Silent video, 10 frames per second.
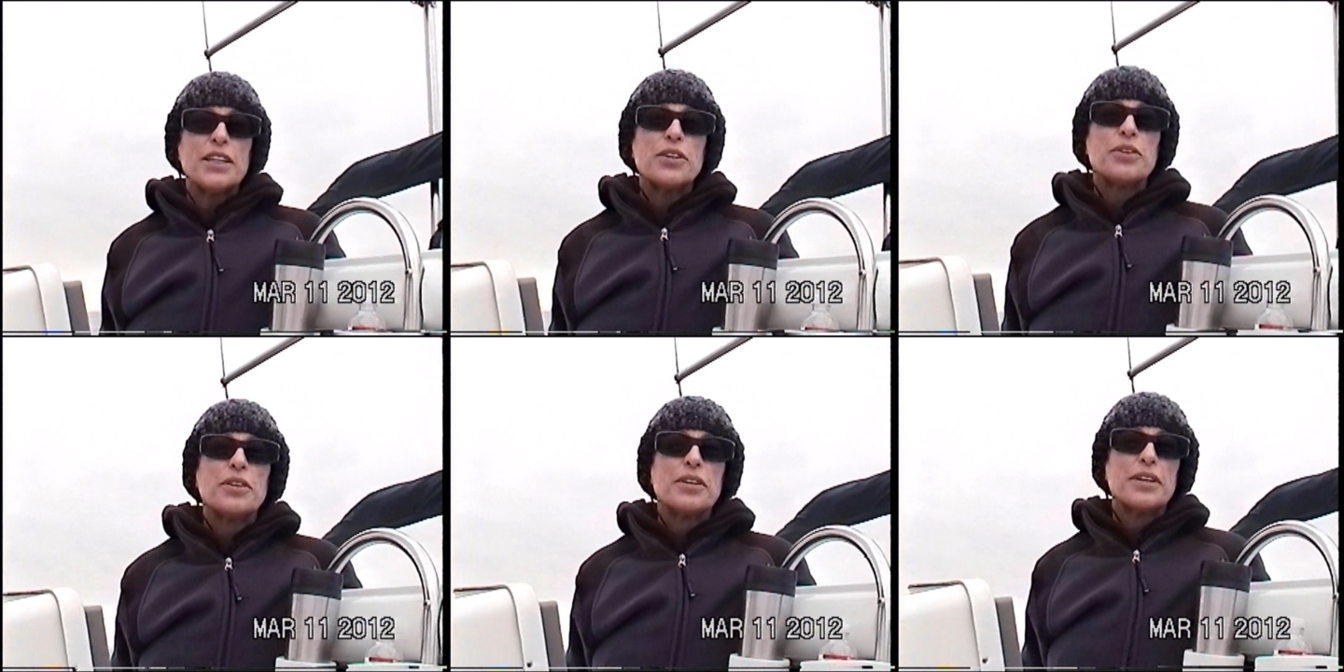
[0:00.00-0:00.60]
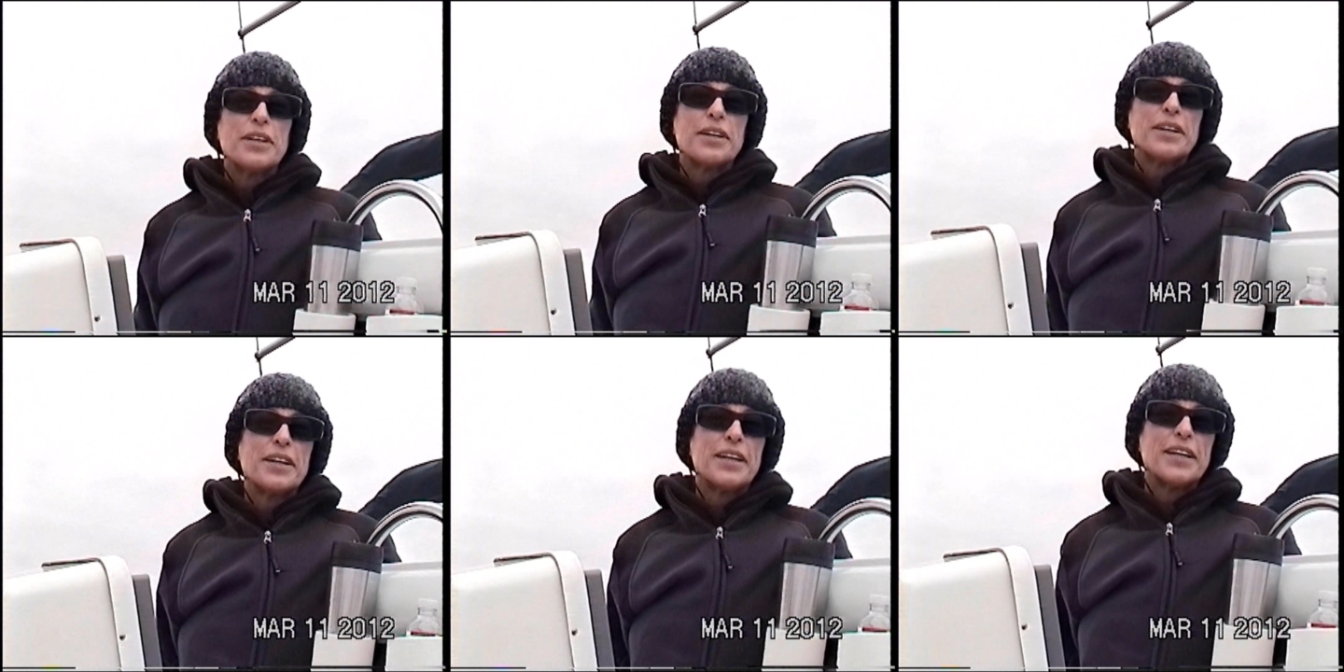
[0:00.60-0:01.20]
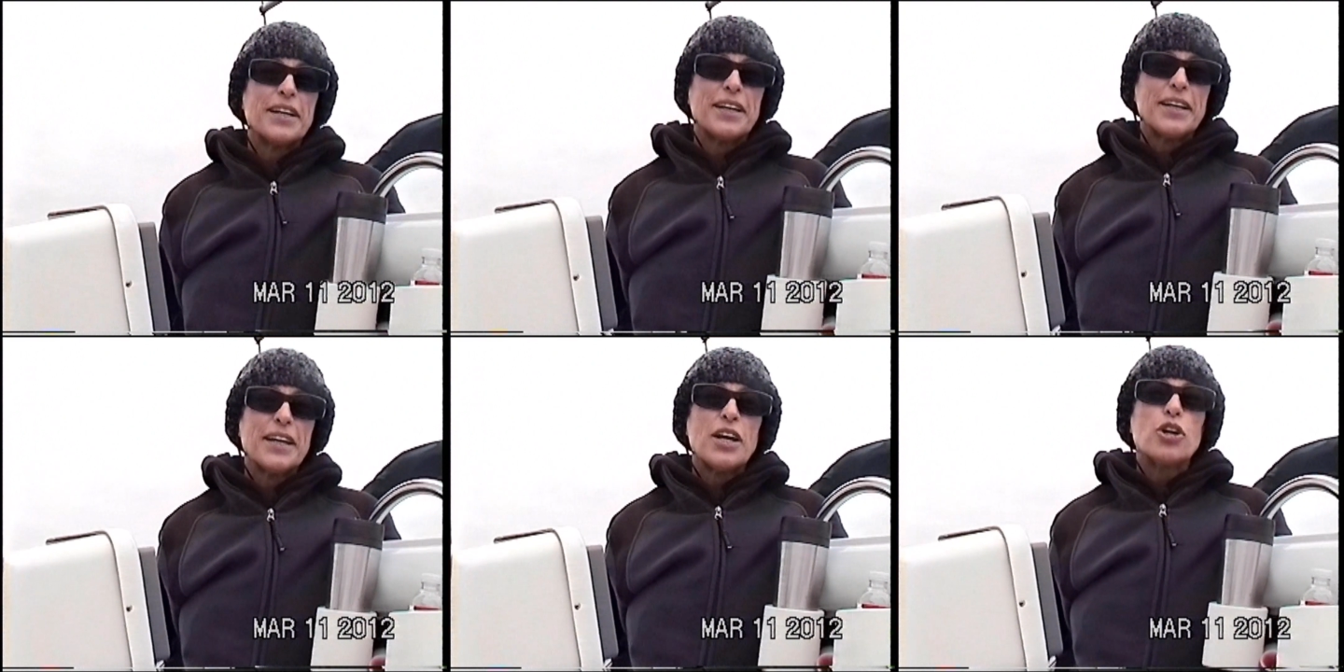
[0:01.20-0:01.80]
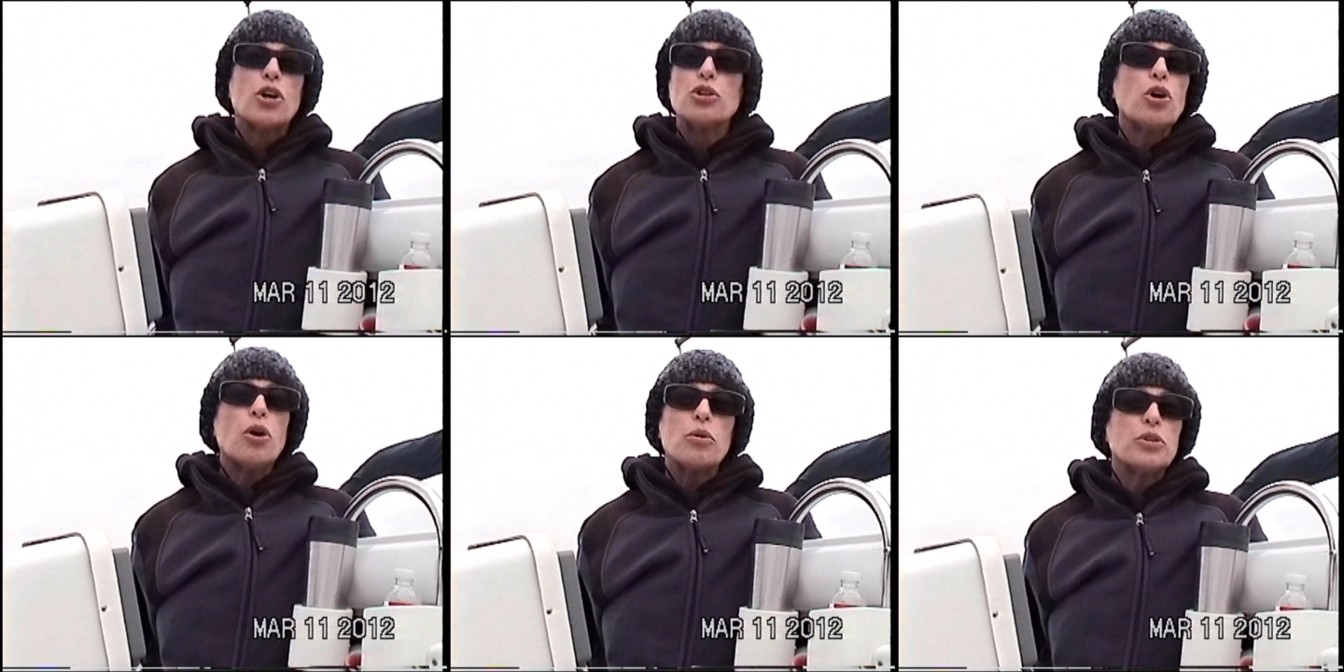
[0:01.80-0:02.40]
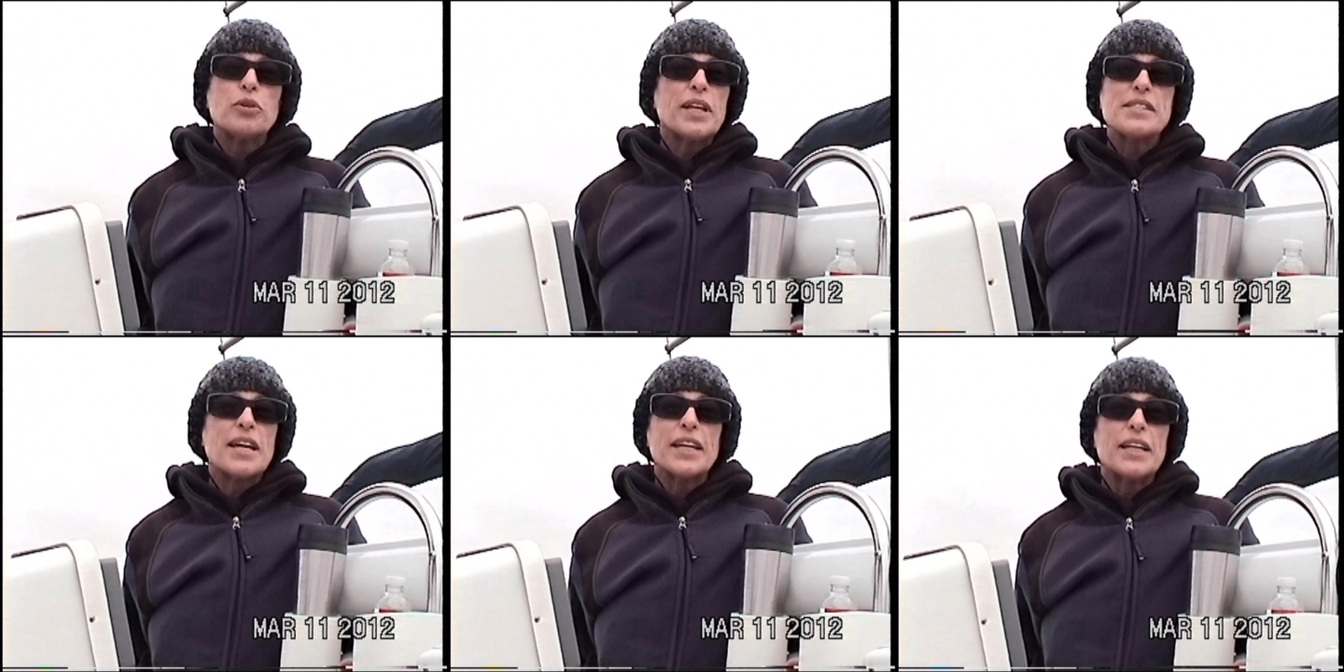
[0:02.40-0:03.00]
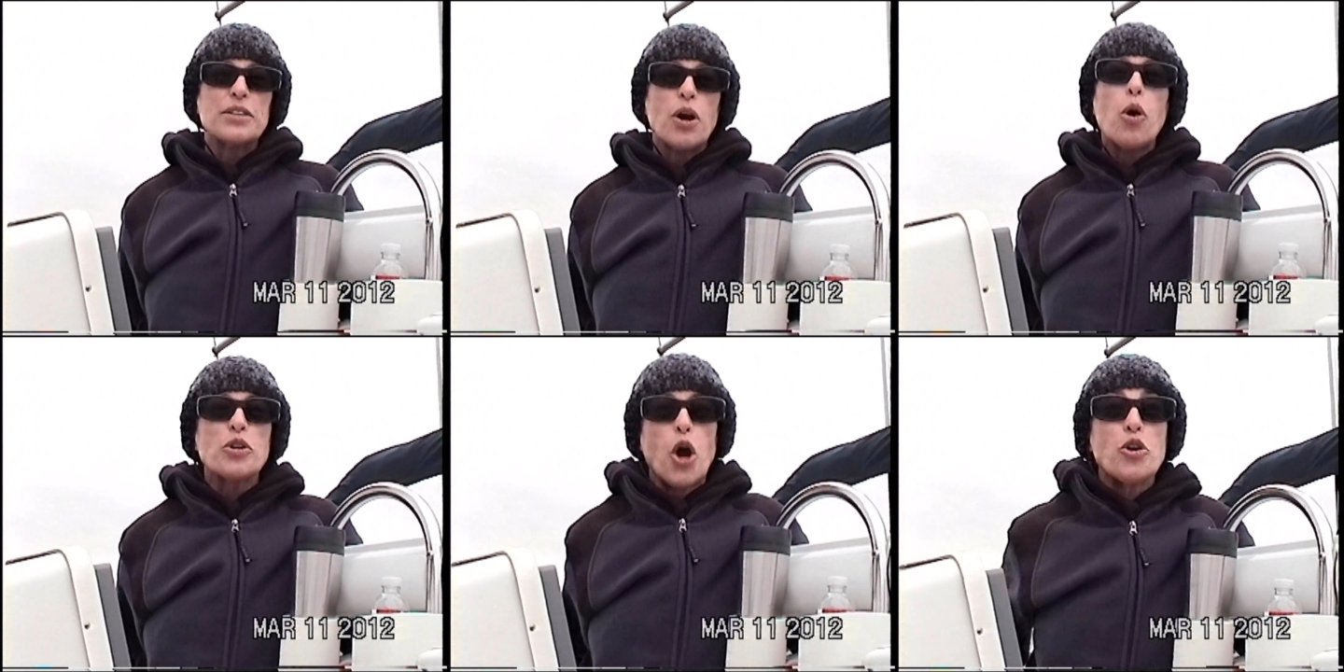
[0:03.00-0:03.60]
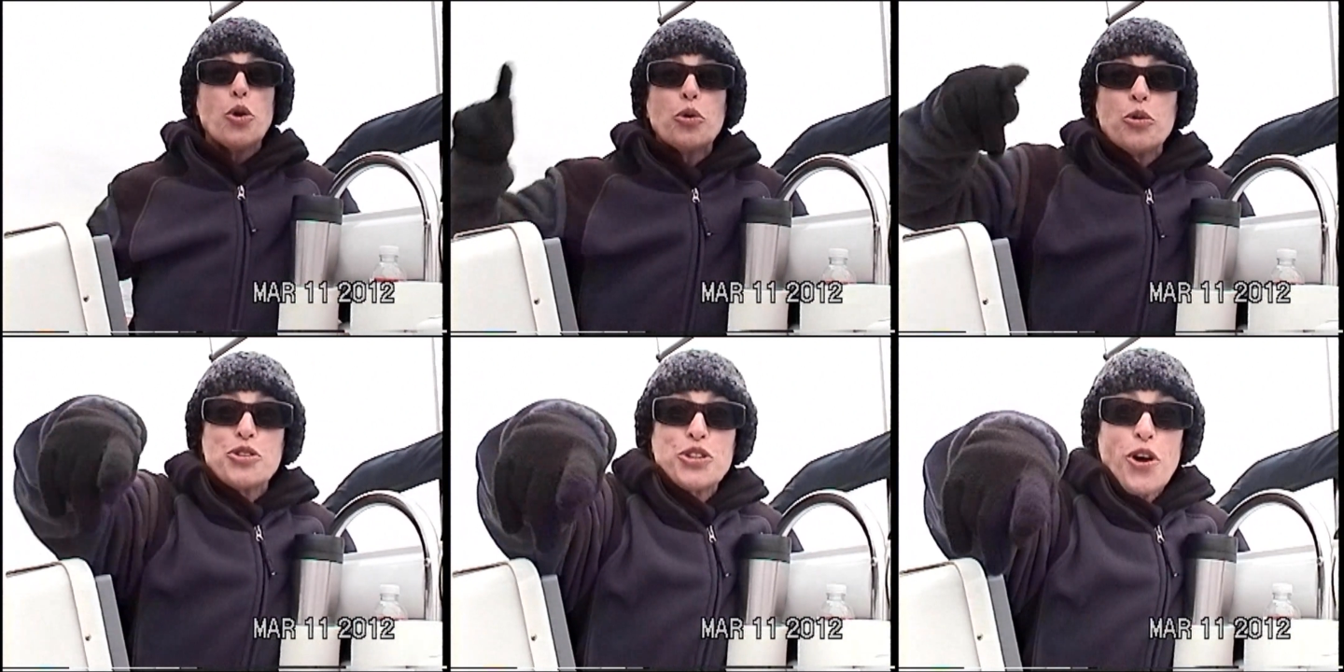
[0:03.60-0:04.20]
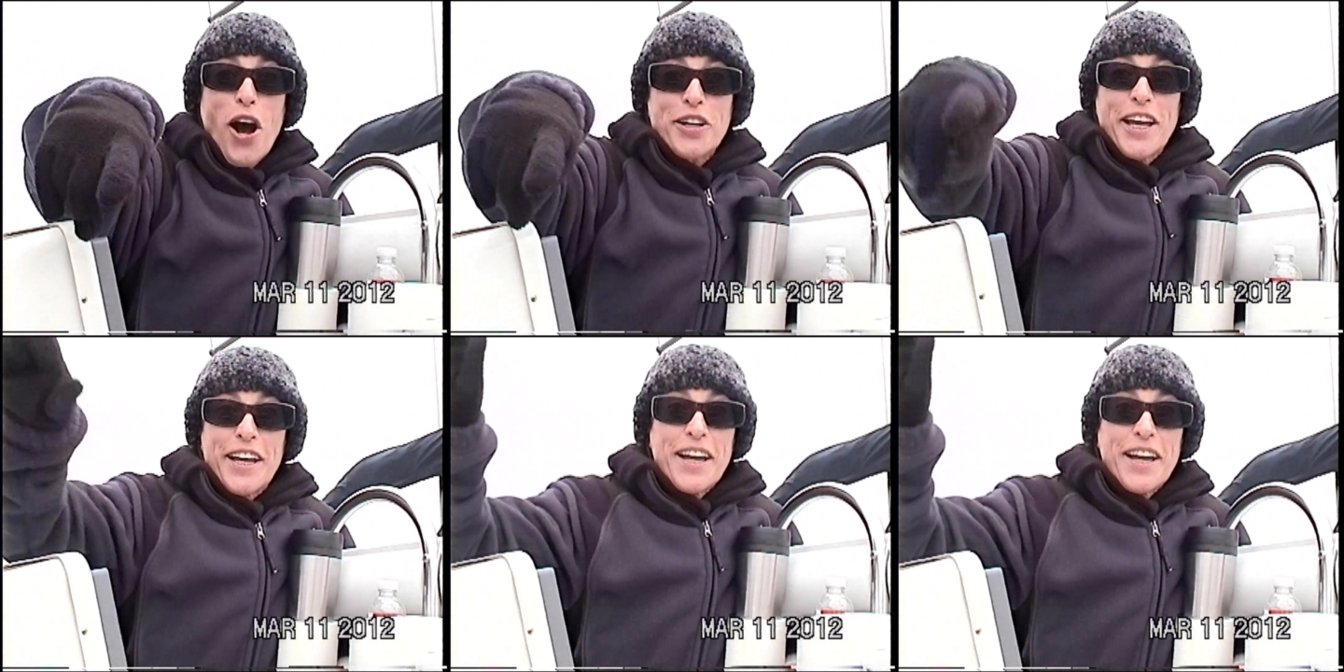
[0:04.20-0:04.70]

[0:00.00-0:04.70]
Marlin likes her sleep. No, no, that's not it. Mom. Oh, look who's talking!